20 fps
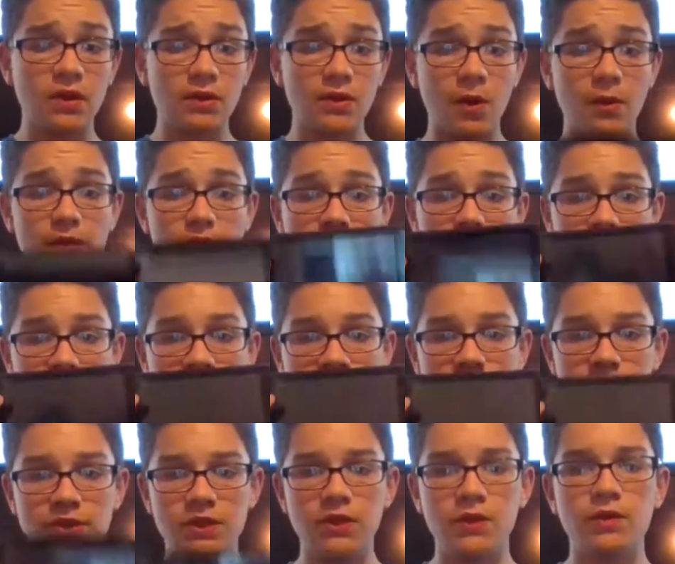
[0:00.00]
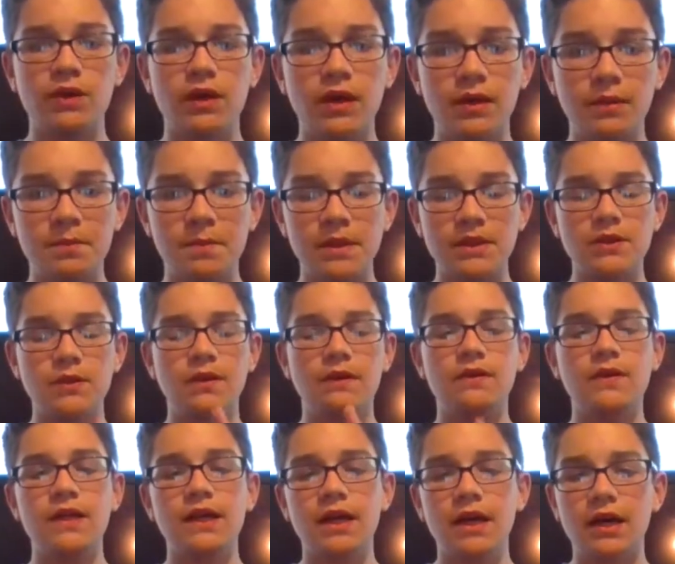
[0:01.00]
going to be
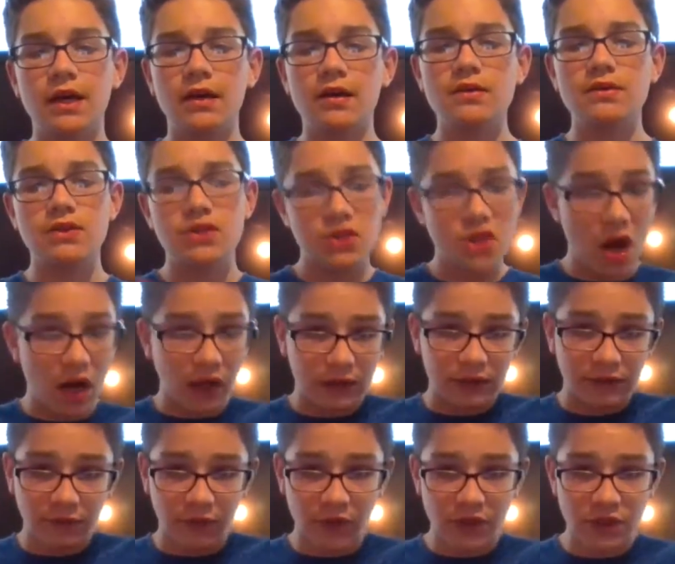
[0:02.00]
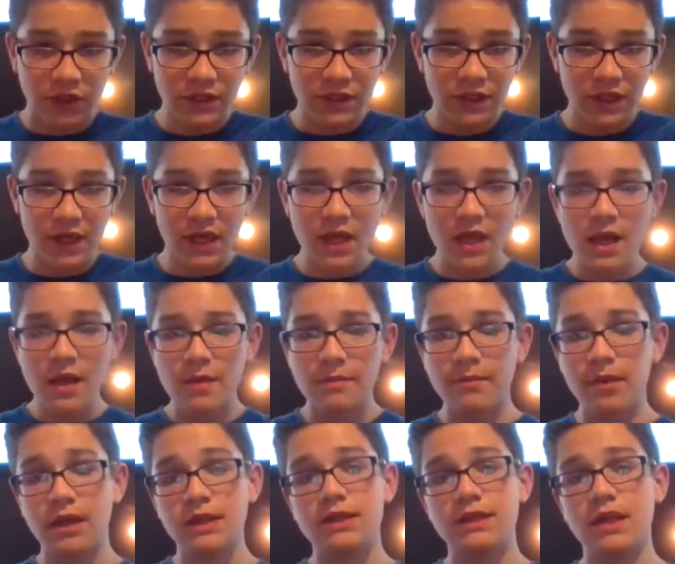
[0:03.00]
doing the docked version,
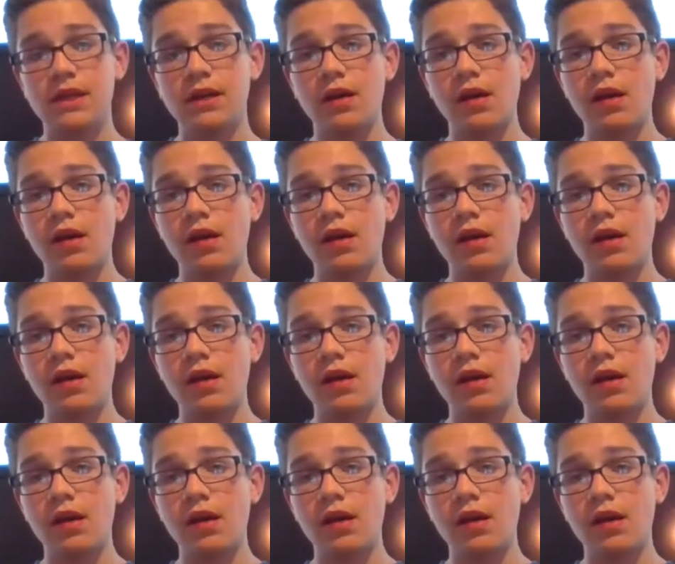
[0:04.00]
but